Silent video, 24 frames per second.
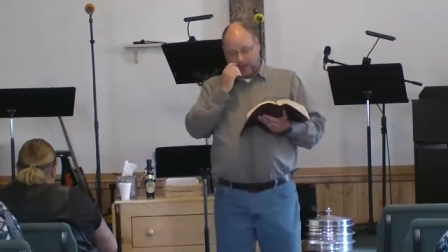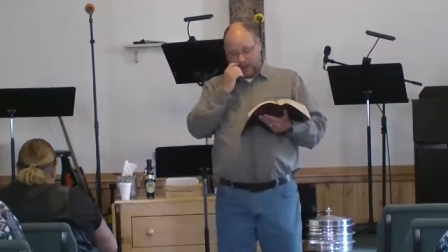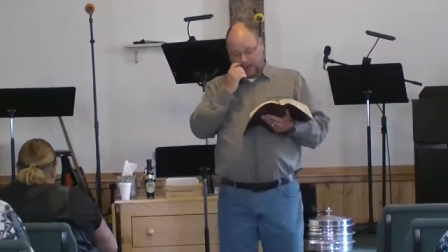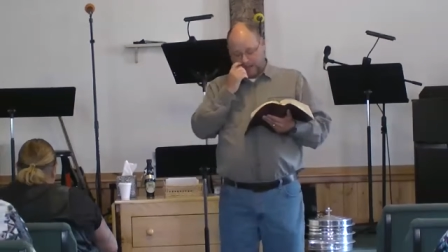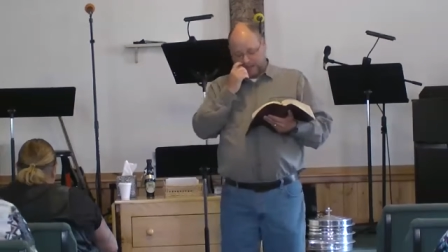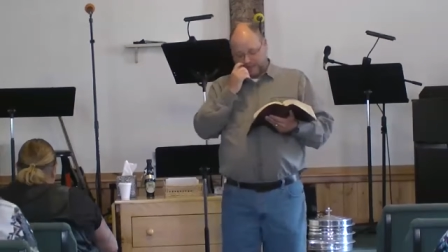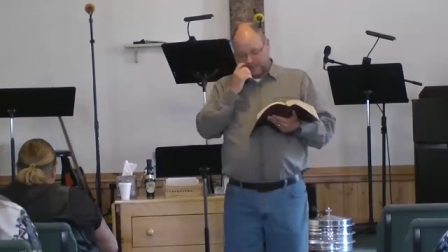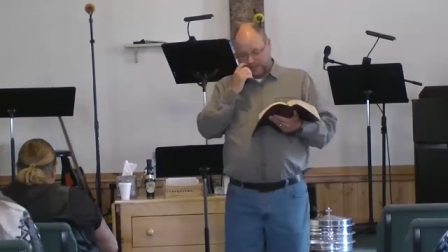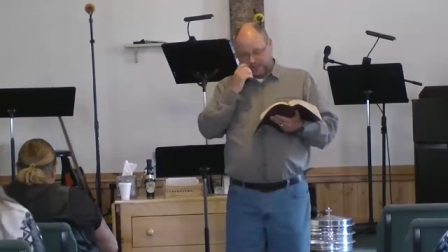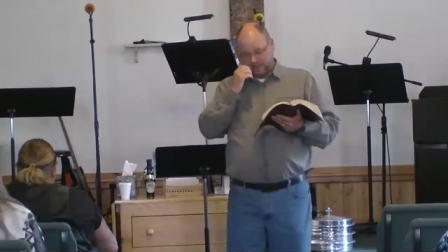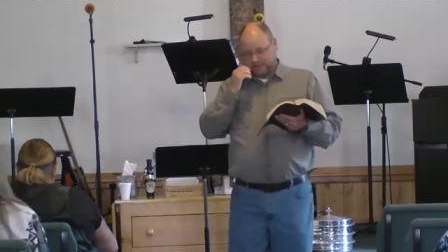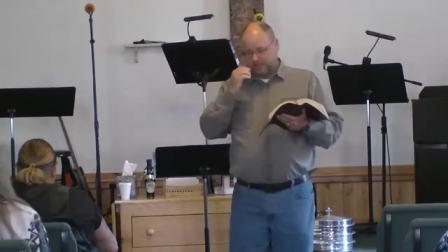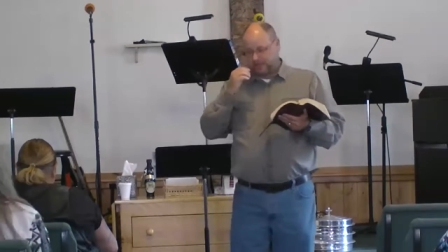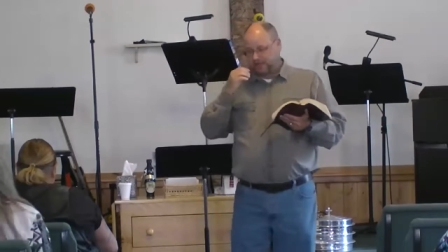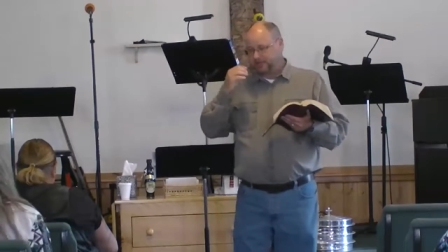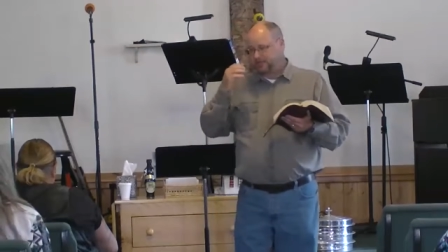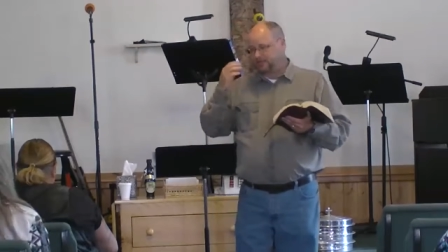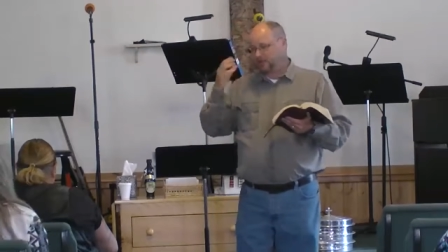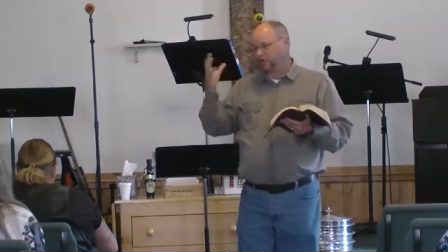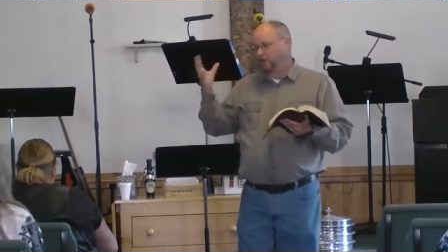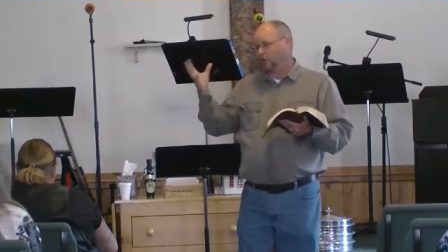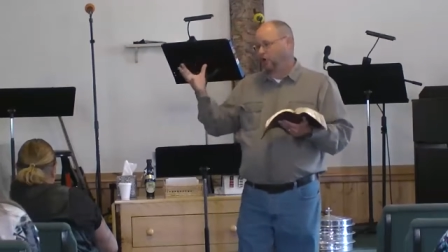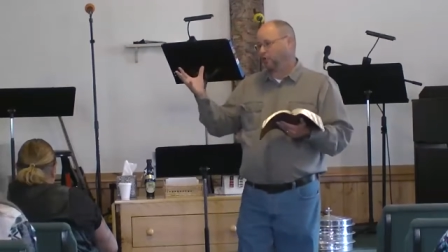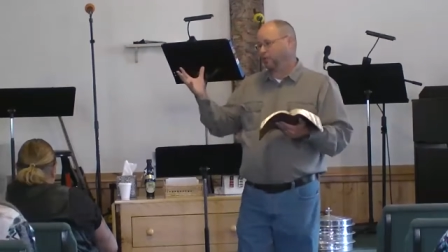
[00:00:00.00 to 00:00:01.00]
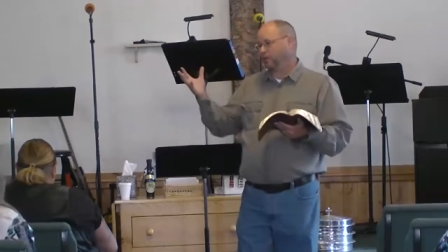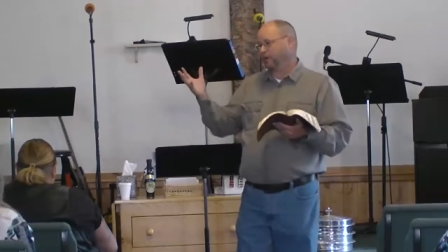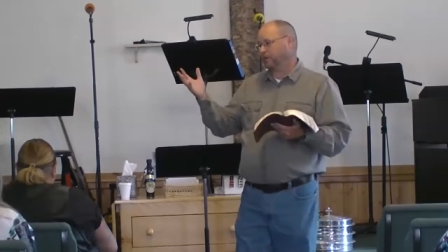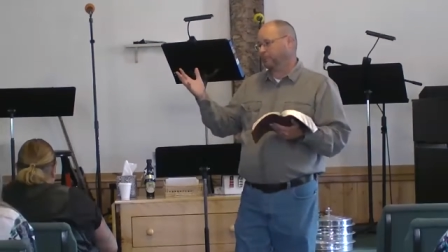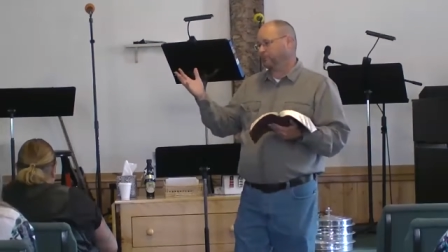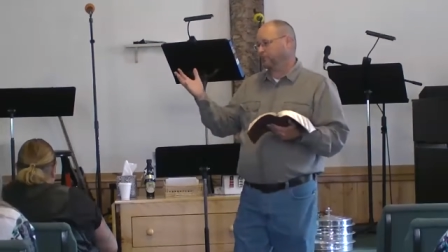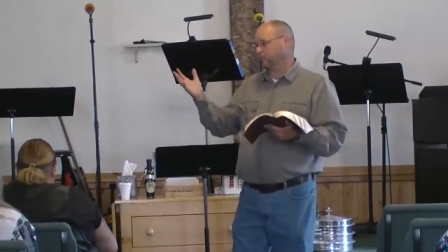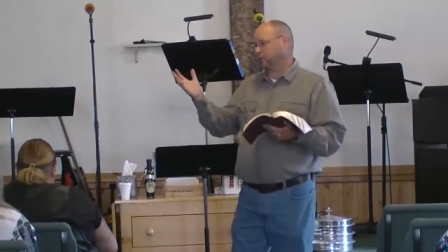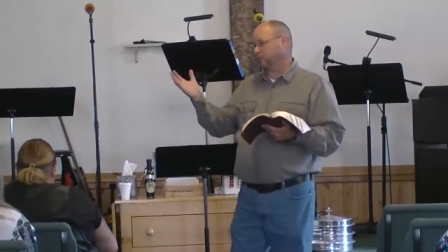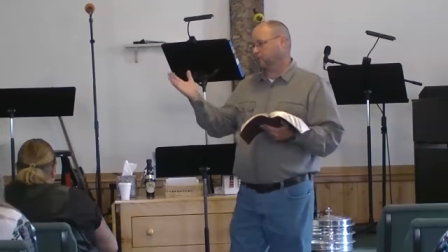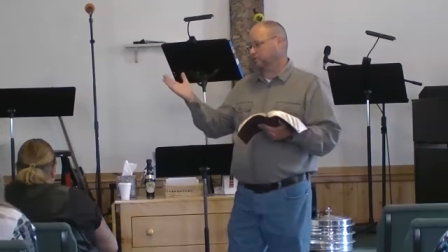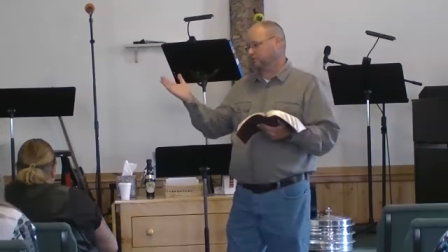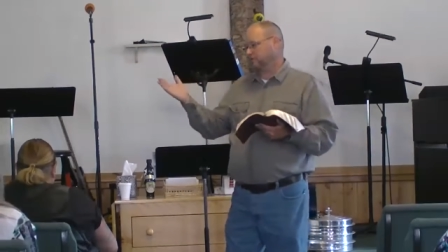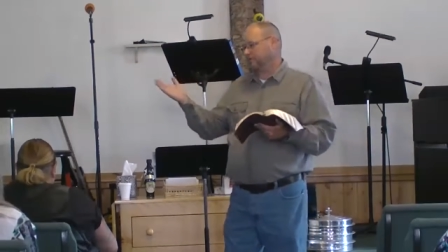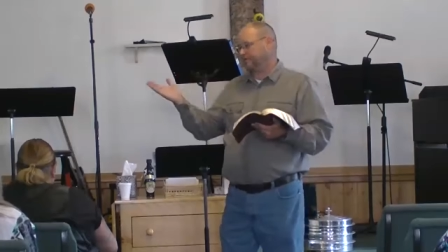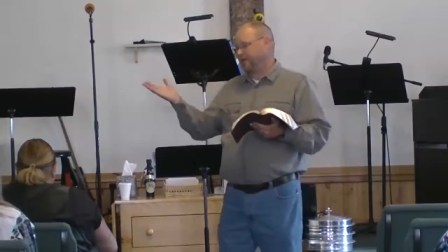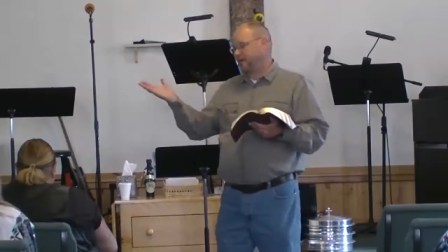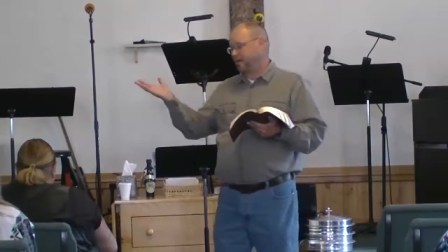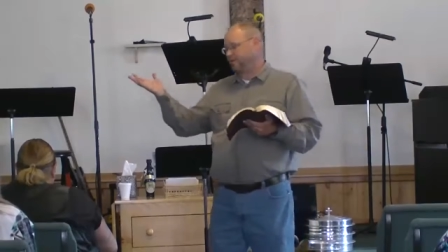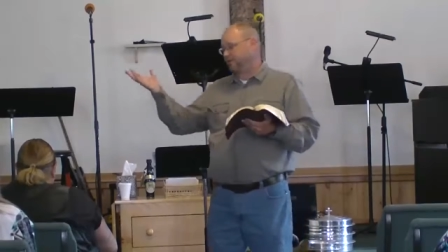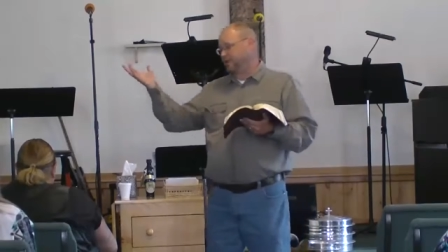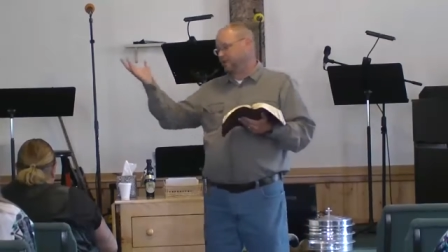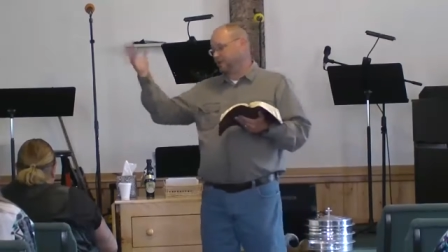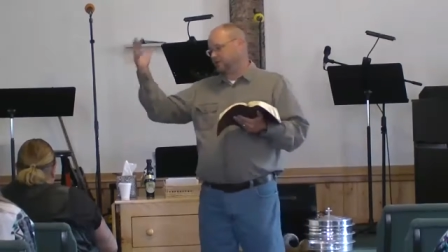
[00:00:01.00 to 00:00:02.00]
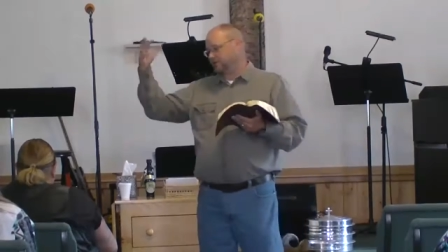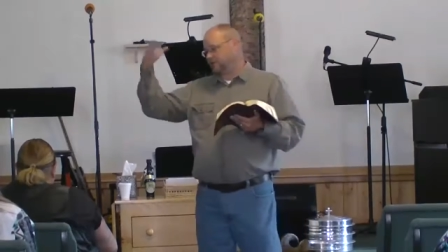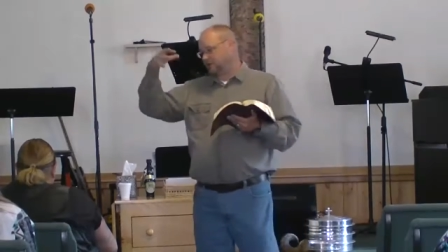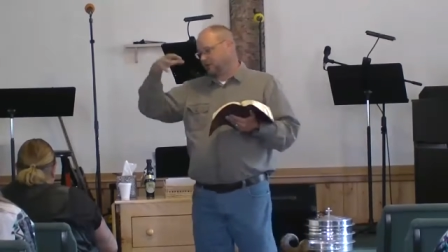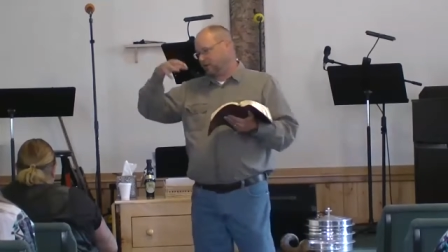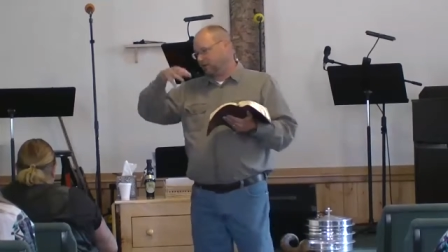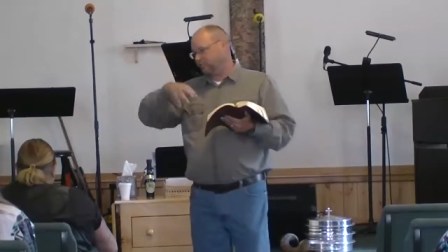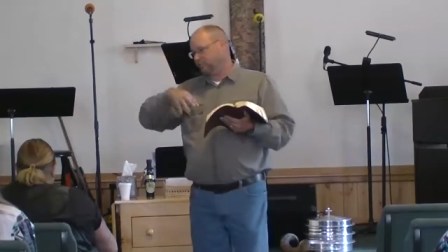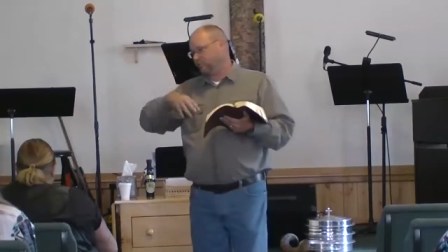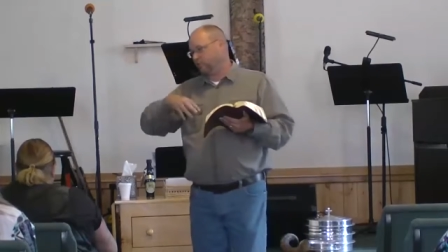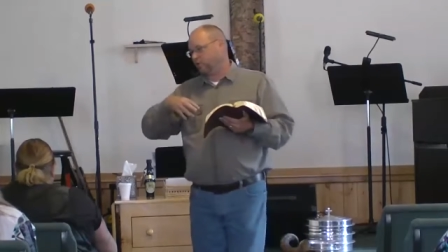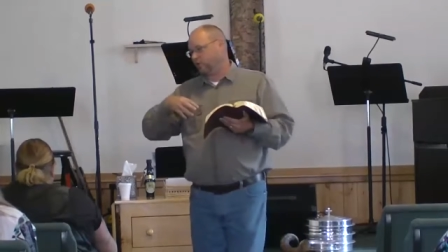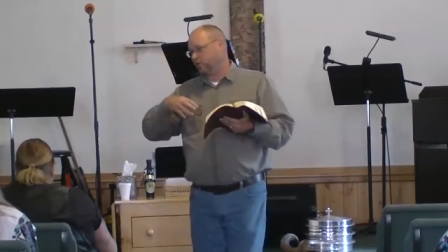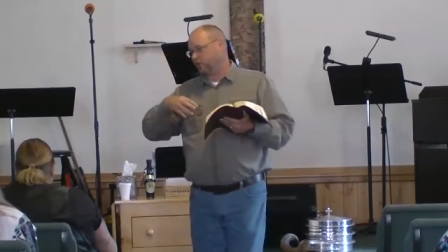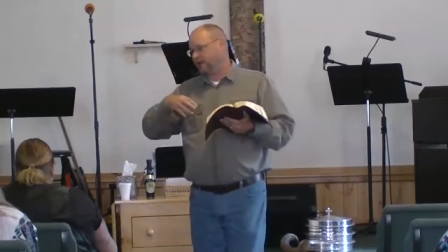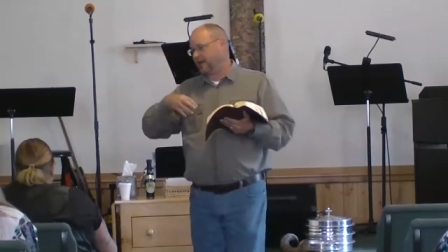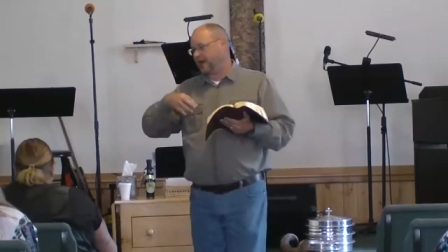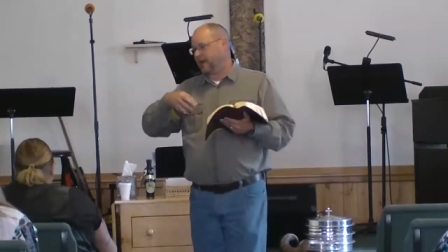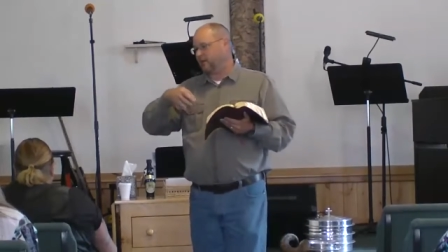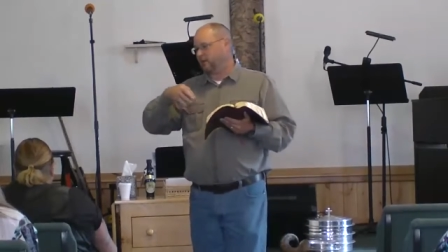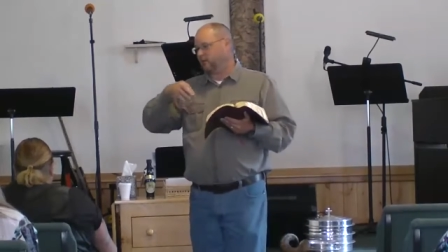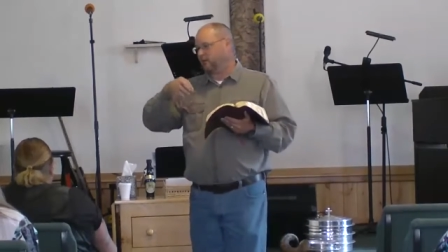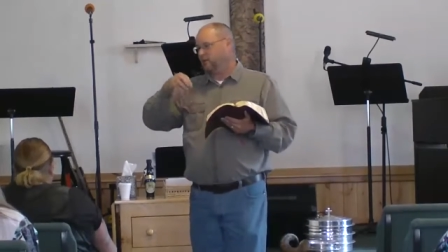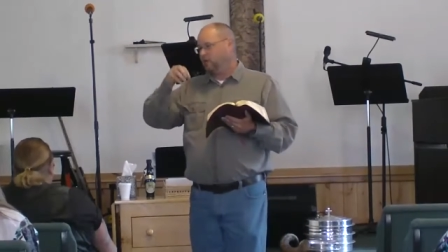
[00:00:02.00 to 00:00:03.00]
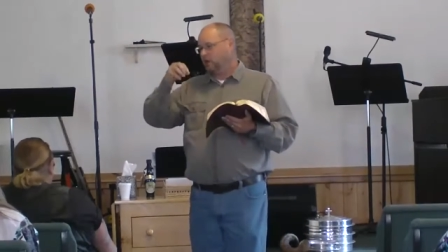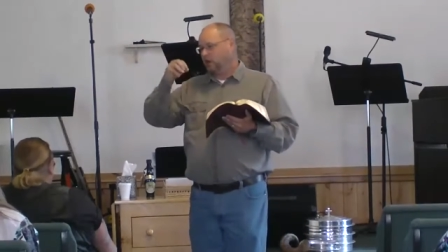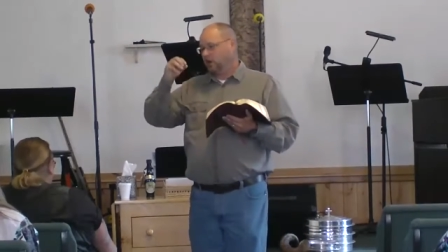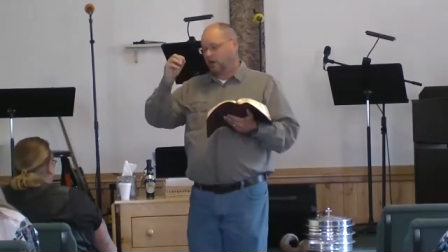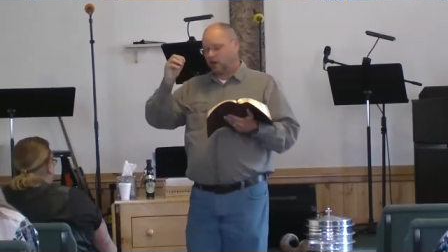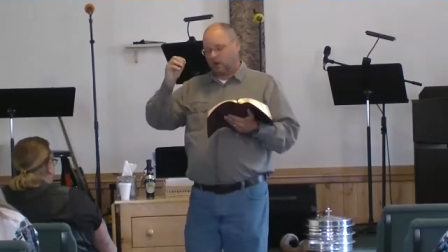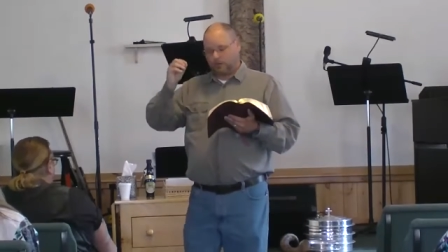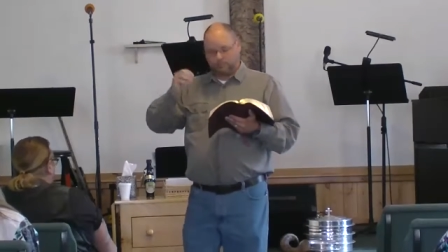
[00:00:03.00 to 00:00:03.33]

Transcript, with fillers: it says that he's going to open up the windows of heaven and he's going to pour down